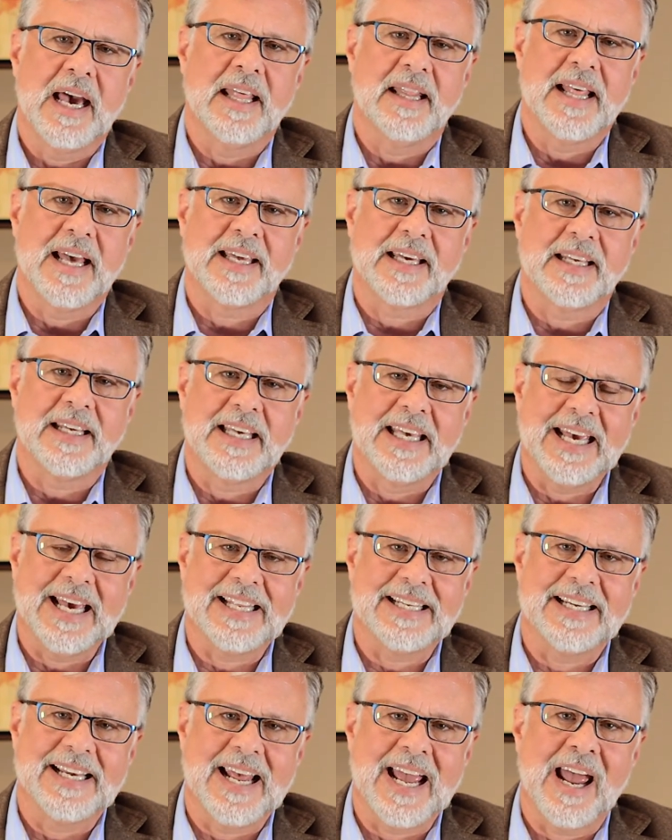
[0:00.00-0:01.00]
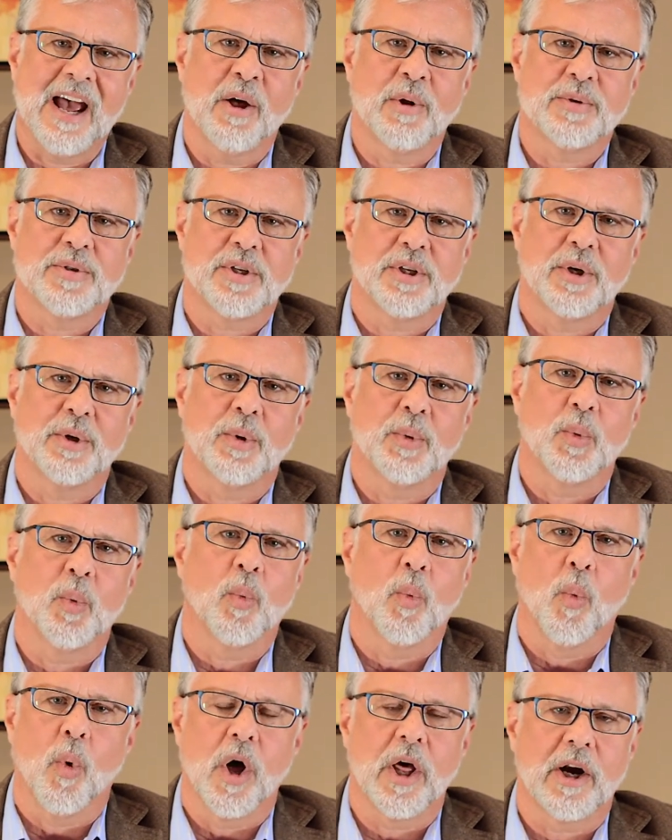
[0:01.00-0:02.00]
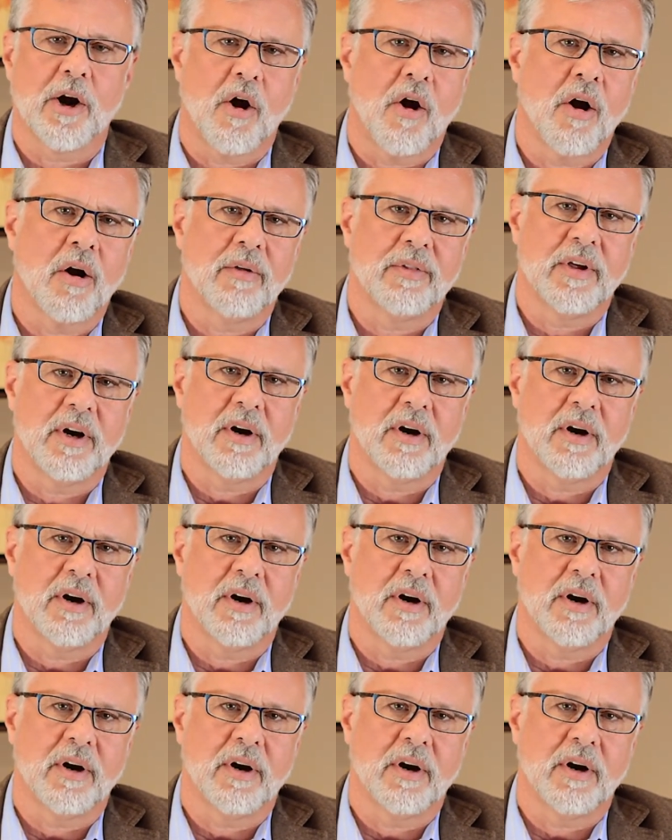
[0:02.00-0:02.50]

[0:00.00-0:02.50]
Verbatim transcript: And they can get down to what are